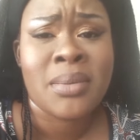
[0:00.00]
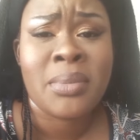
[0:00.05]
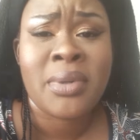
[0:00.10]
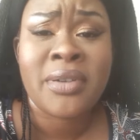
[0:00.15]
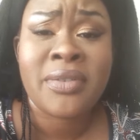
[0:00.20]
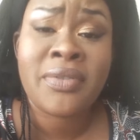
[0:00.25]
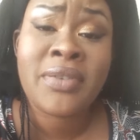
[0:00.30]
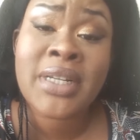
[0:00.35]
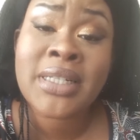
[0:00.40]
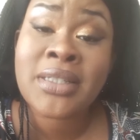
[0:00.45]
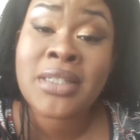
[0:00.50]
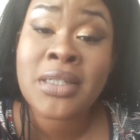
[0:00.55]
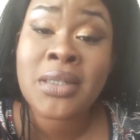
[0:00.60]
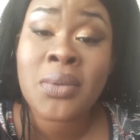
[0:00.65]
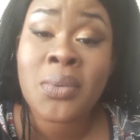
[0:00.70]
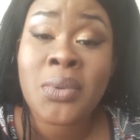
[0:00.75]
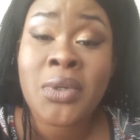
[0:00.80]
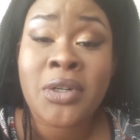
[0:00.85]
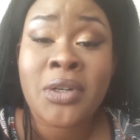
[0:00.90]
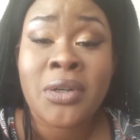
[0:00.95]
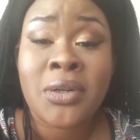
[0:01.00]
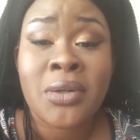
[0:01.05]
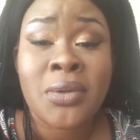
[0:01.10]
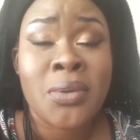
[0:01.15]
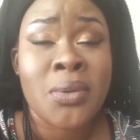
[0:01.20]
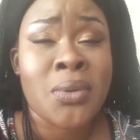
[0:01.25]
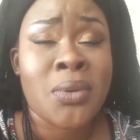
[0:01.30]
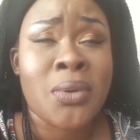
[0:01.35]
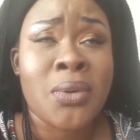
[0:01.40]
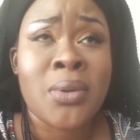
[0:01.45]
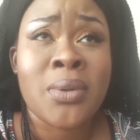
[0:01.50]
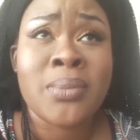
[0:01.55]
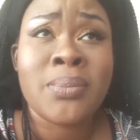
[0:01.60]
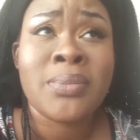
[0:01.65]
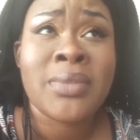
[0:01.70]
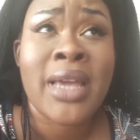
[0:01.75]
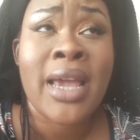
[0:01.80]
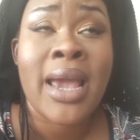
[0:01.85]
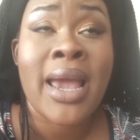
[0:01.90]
prophetic word or